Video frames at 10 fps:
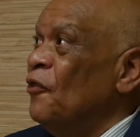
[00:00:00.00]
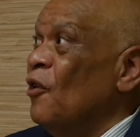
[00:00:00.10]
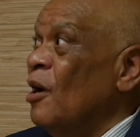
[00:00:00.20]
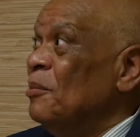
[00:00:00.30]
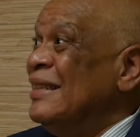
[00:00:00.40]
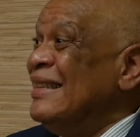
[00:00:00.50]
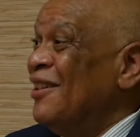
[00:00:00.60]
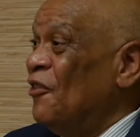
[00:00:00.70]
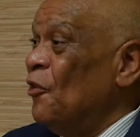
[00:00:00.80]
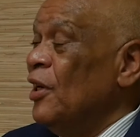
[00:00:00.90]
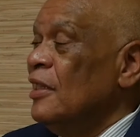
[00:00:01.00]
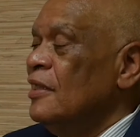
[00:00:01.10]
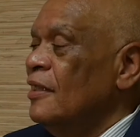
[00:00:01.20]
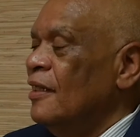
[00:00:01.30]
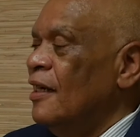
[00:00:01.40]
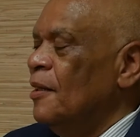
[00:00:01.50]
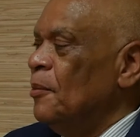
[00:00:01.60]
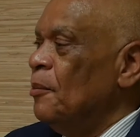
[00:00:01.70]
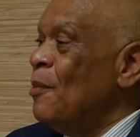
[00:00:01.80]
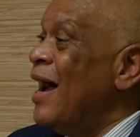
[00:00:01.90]
from different
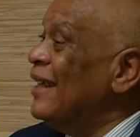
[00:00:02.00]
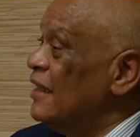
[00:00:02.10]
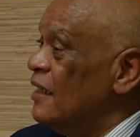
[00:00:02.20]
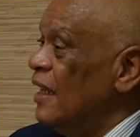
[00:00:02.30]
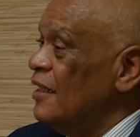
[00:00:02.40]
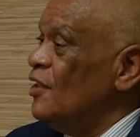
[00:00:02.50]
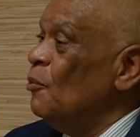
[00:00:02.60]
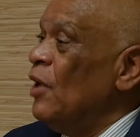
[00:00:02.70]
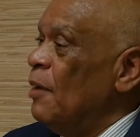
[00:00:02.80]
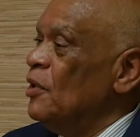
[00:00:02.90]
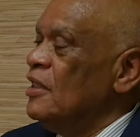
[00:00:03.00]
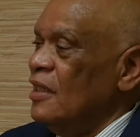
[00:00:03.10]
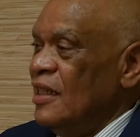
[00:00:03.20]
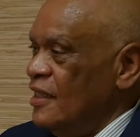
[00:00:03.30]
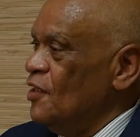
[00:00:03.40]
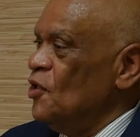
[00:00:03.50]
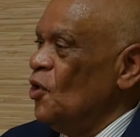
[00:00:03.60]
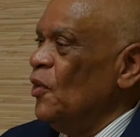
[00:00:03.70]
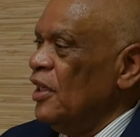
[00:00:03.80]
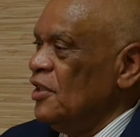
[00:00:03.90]
mindsets to be able to listen
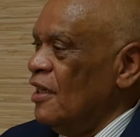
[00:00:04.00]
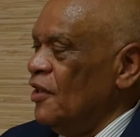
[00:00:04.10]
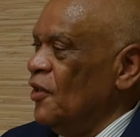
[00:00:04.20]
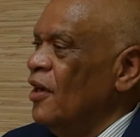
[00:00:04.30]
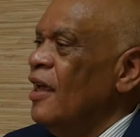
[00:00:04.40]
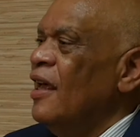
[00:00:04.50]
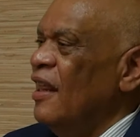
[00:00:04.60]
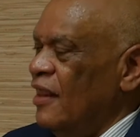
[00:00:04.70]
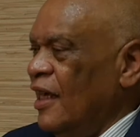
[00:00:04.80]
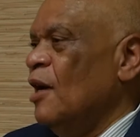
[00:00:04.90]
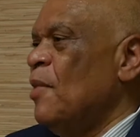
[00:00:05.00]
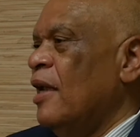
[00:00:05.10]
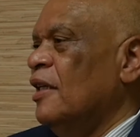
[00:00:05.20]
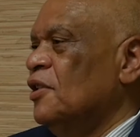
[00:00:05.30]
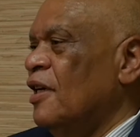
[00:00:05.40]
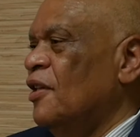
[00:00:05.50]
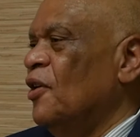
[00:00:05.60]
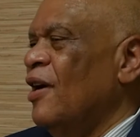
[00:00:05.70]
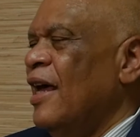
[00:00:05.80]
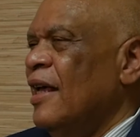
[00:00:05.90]
to each other and think about each
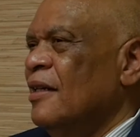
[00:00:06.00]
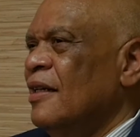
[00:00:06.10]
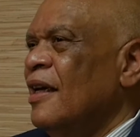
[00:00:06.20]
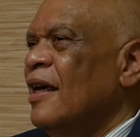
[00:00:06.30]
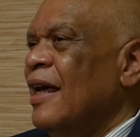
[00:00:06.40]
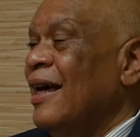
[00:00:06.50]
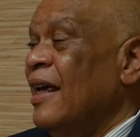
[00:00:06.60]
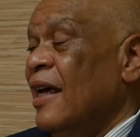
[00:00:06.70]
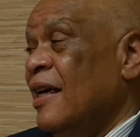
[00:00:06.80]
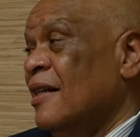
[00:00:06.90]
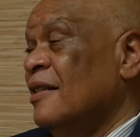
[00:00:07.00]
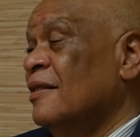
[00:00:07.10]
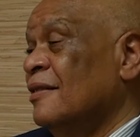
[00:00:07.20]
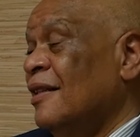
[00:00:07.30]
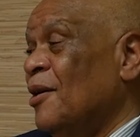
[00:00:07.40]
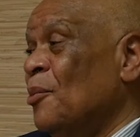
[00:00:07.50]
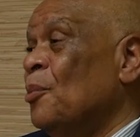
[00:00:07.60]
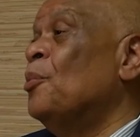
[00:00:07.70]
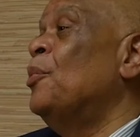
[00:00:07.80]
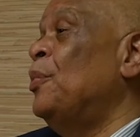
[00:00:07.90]
other, and again, you know,
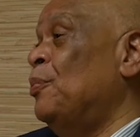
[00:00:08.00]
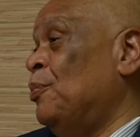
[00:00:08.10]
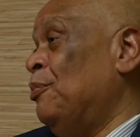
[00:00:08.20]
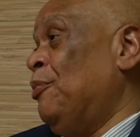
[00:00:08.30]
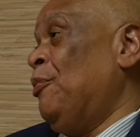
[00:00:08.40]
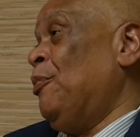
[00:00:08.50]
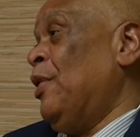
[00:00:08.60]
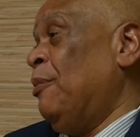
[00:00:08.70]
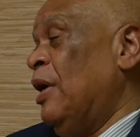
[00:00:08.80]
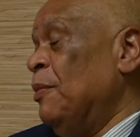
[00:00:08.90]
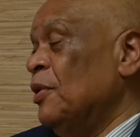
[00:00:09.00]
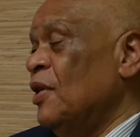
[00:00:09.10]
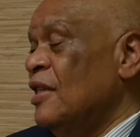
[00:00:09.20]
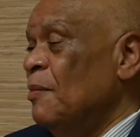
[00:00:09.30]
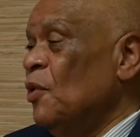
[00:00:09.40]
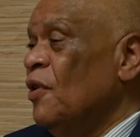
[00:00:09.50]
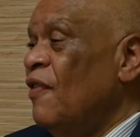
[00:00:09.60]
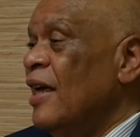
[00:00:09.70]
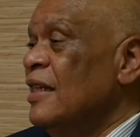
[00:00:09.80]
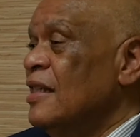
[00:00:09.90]
bring people to some
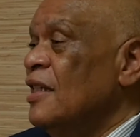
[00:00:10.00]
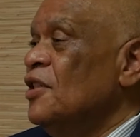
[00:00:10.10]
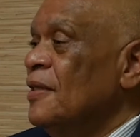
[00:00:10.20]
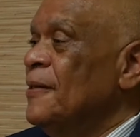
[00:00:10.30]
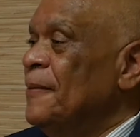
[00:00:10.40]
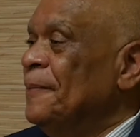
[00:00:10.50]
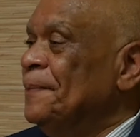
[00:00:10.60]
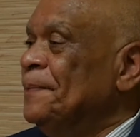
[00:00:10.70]
unified decisions.